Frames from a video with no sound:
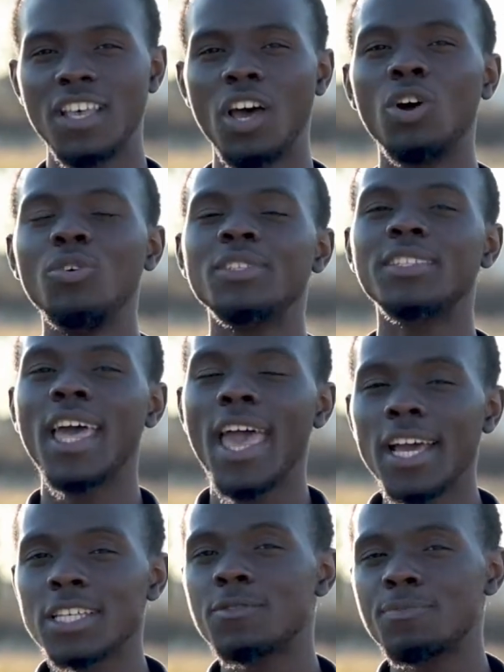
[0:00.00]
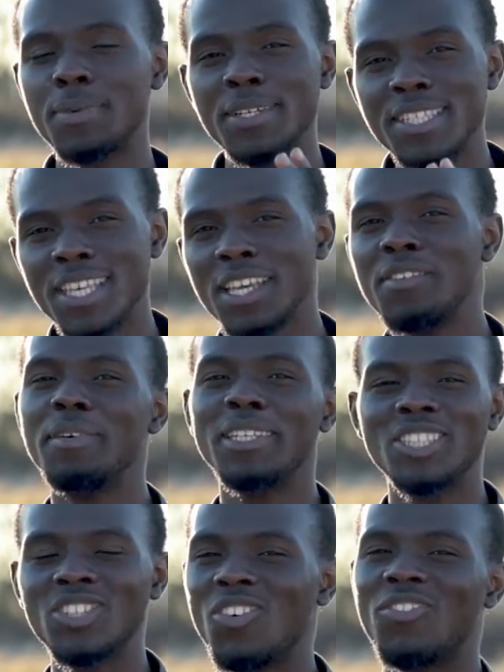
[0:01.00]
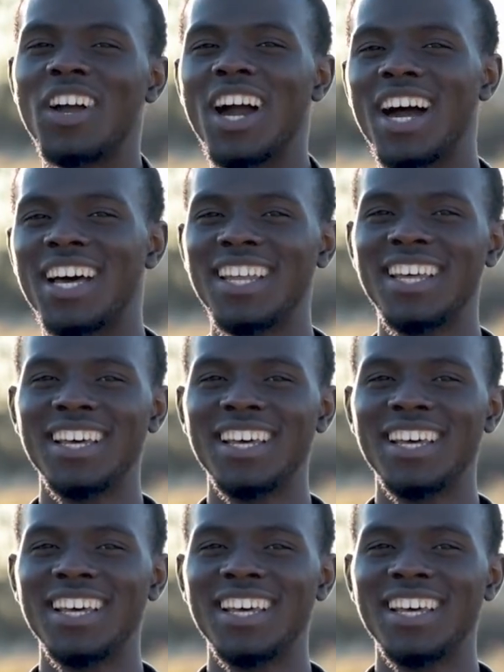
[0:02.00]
who is the express image of God.